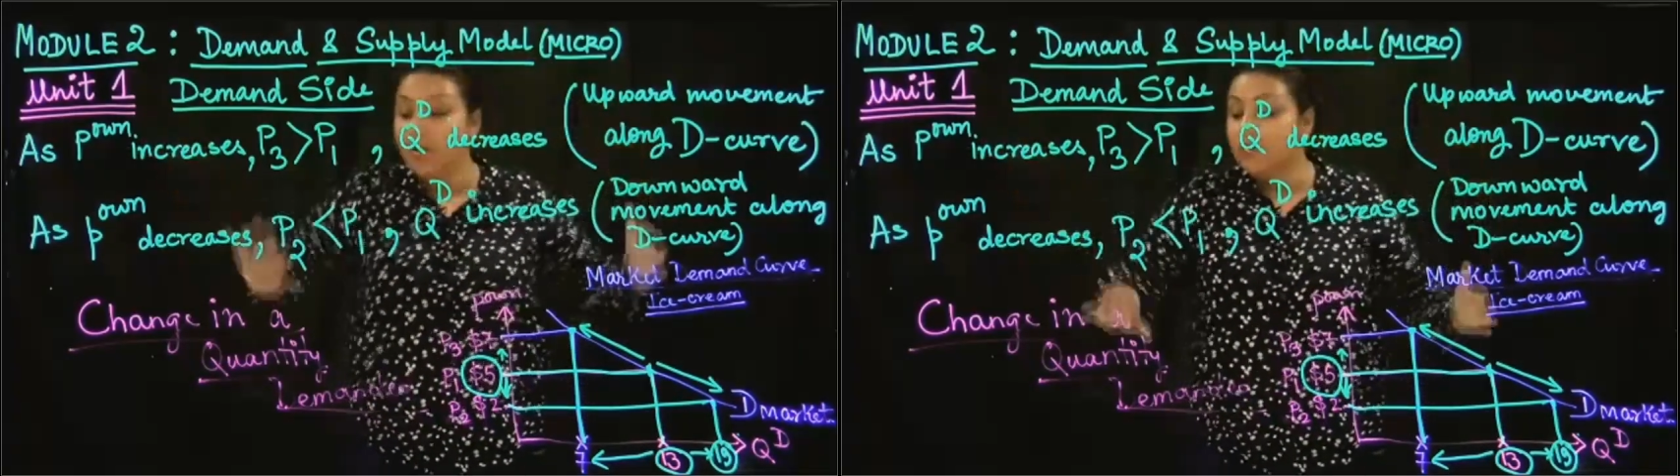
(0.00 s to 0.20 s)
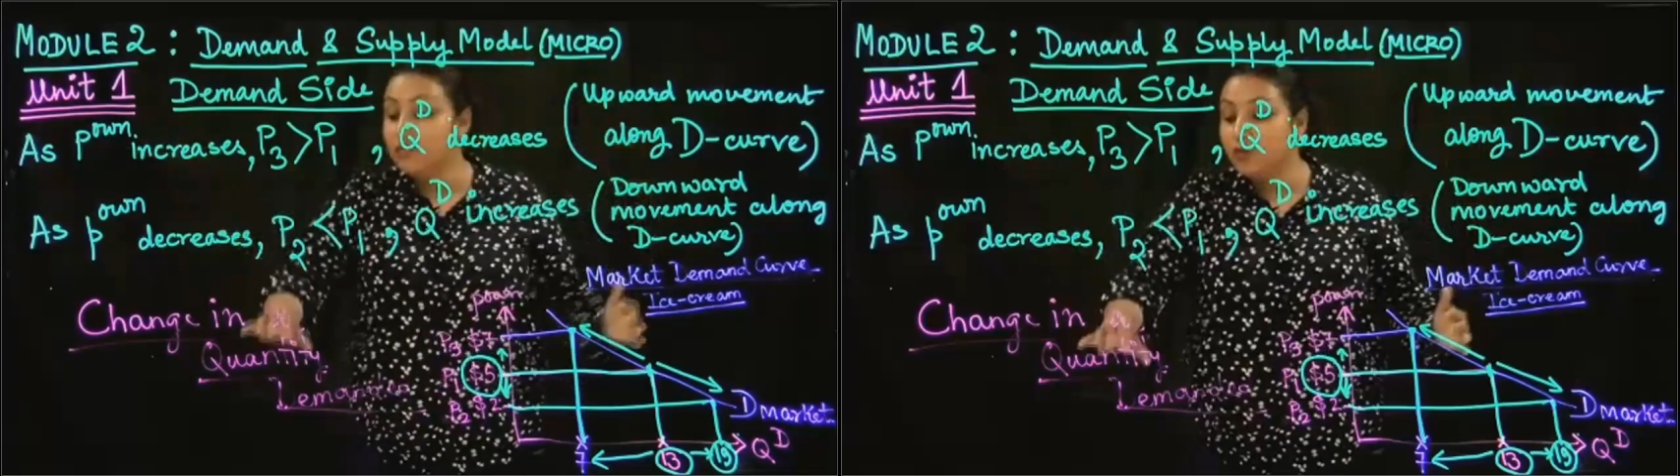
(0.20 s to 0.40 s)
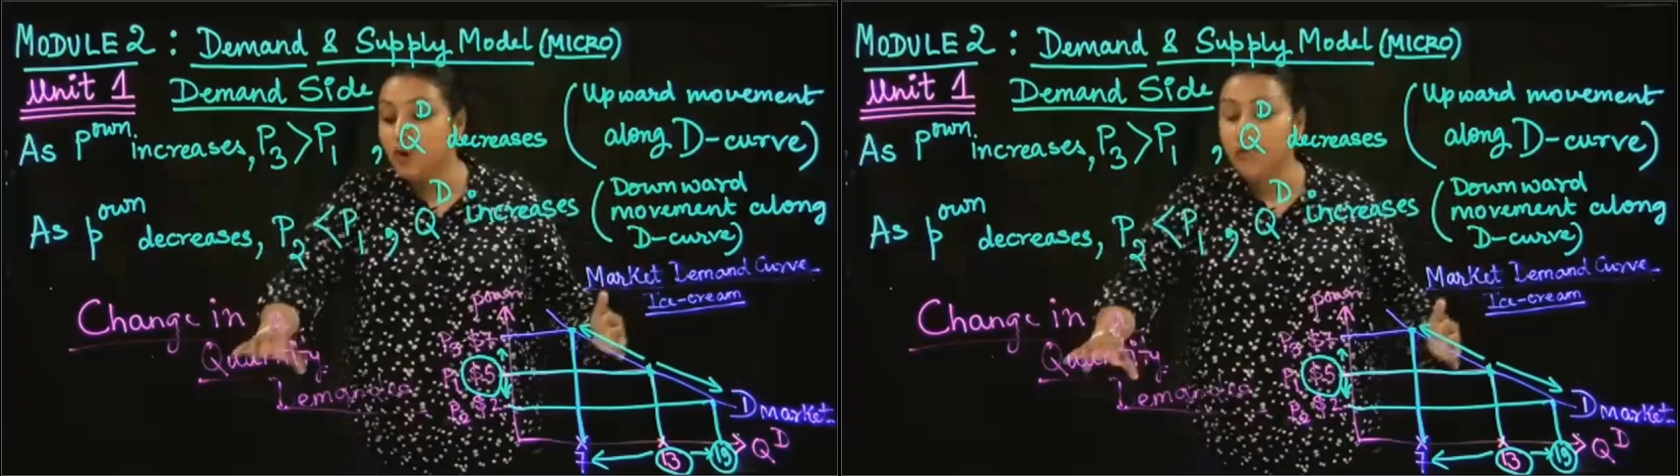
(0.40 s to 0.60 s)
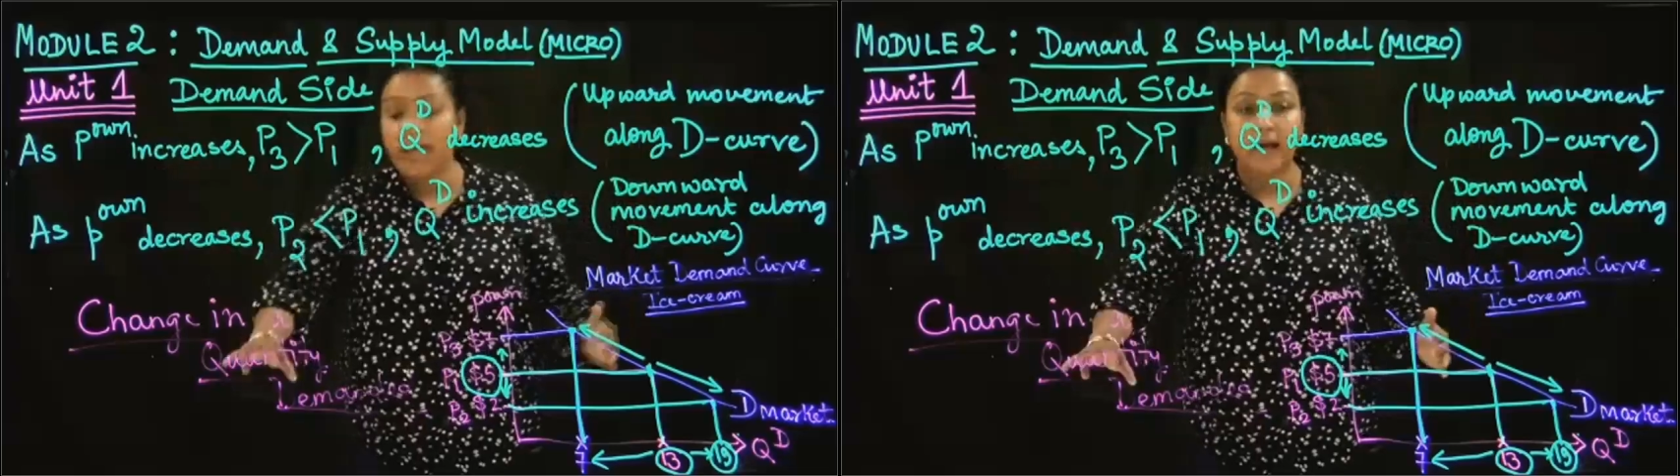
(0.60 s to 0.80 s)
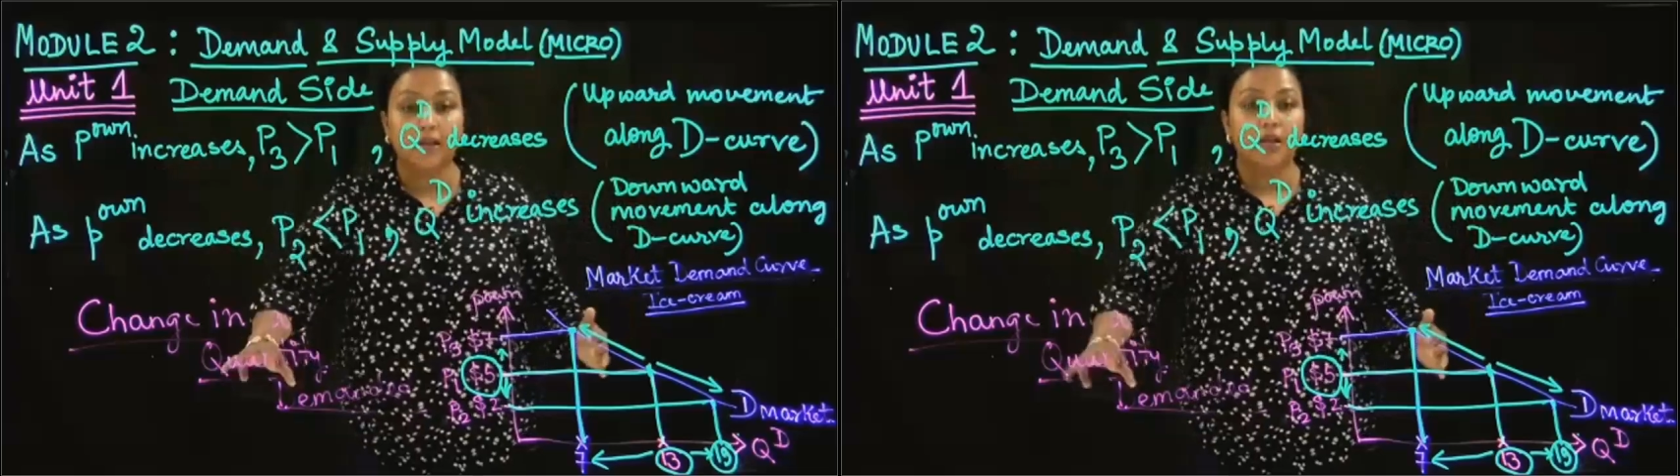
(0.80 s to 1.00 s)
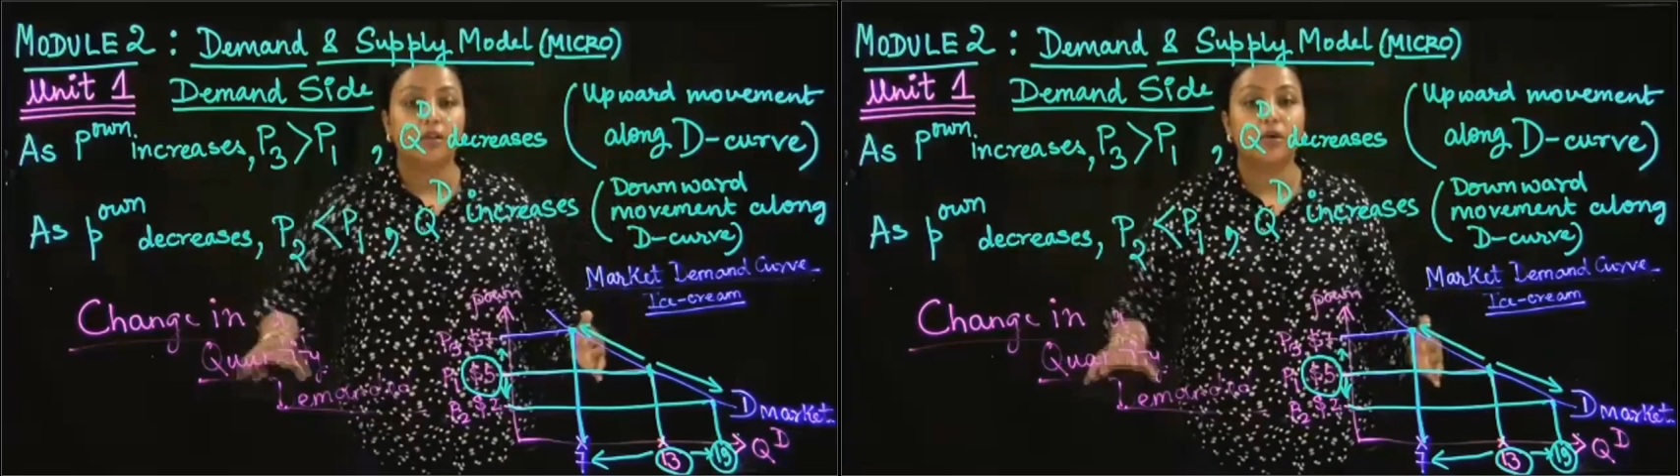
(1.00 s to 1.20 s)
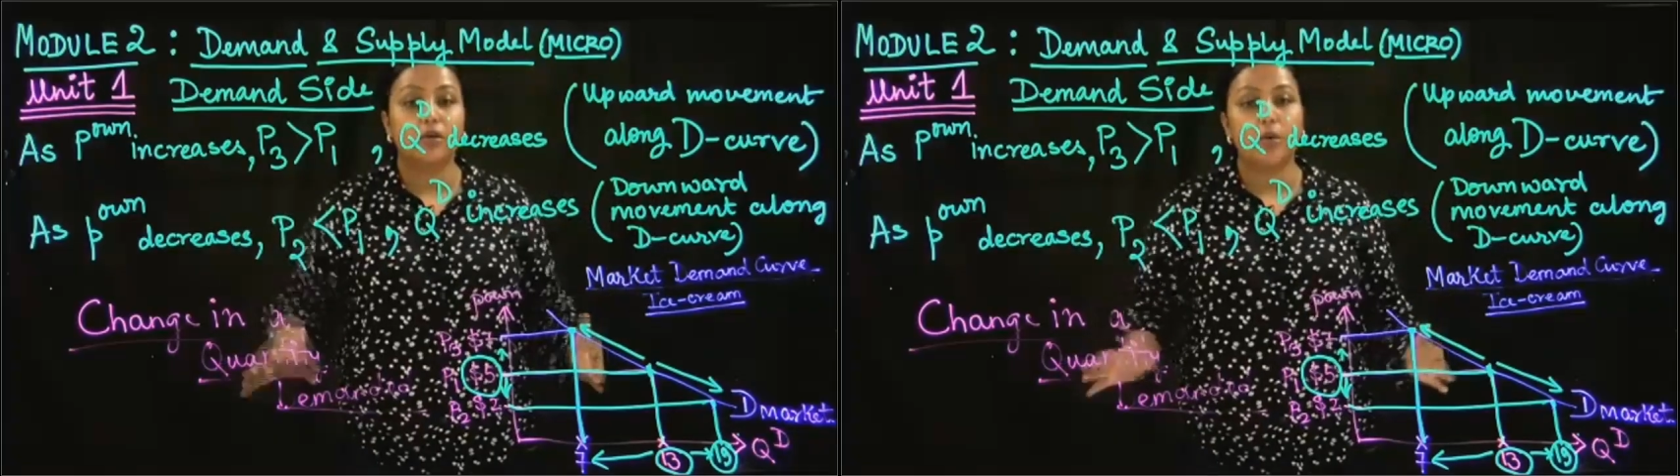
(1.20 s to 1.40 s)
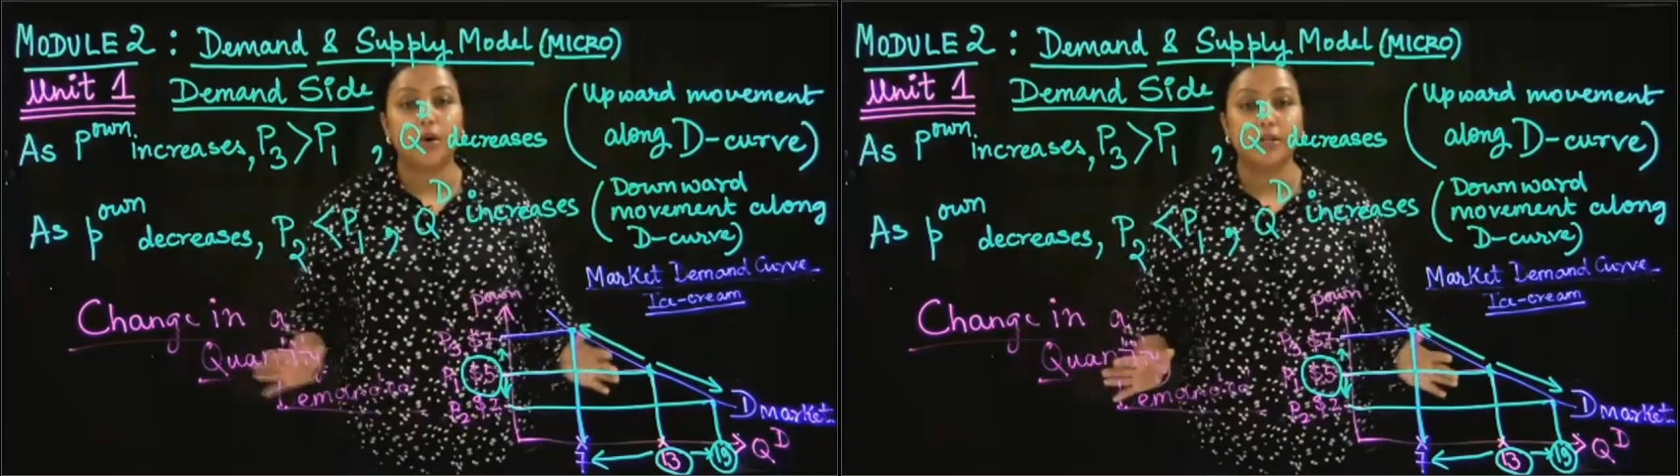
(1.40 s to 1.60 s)
so that the
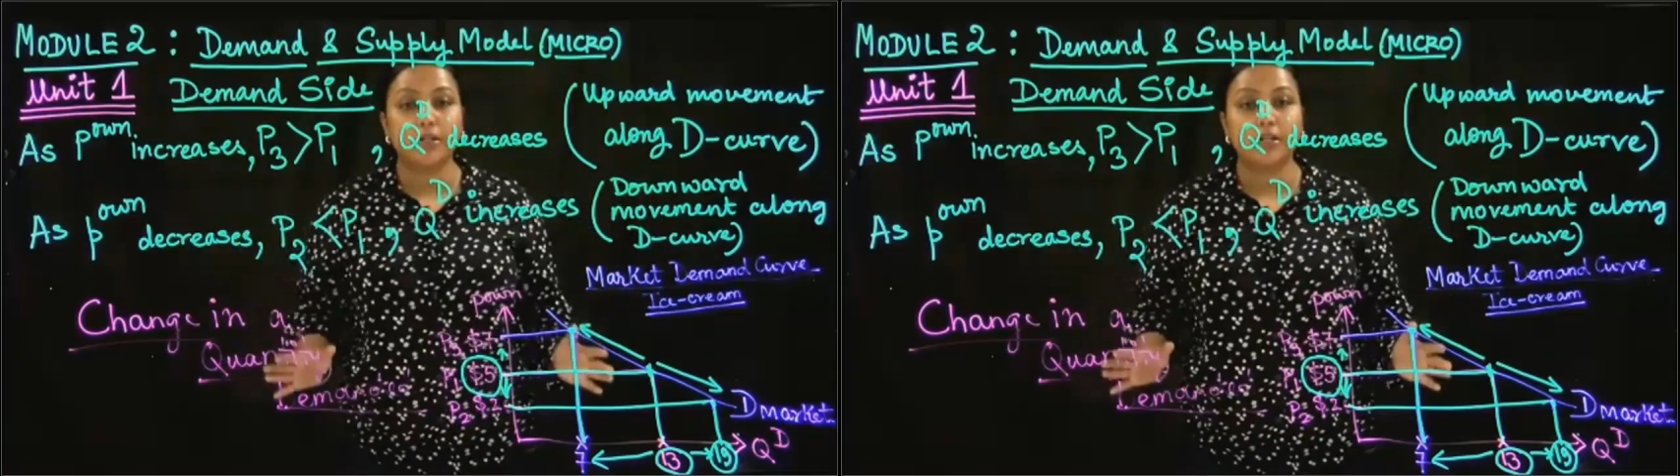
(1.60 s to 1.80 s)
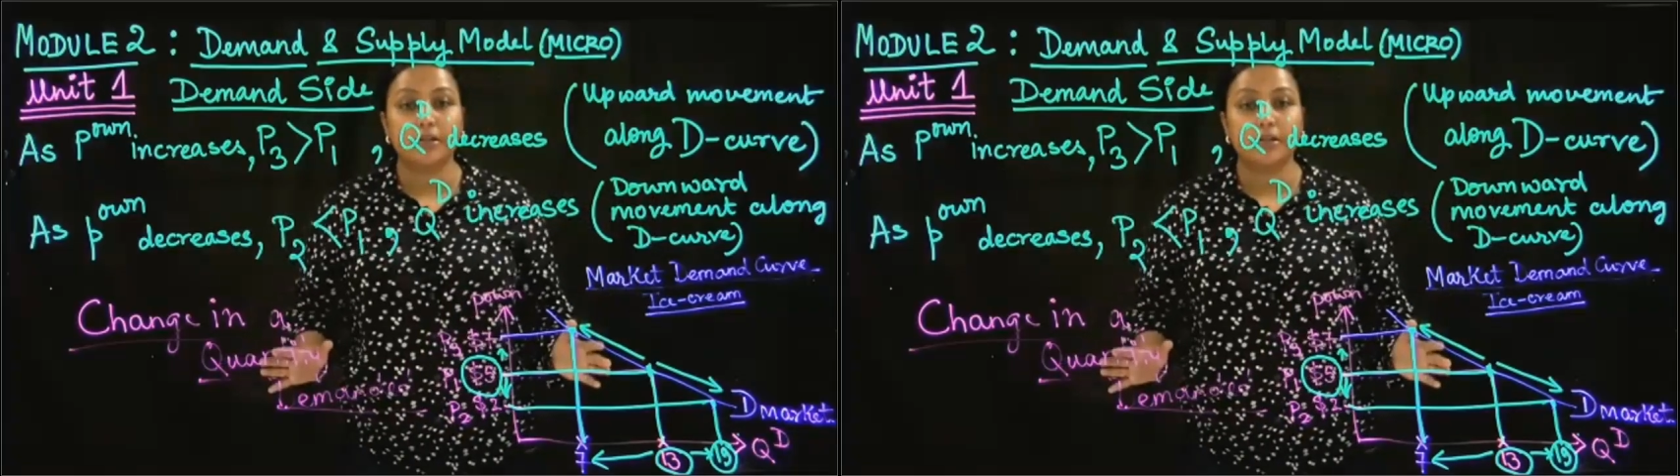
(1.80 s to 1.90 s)
quantity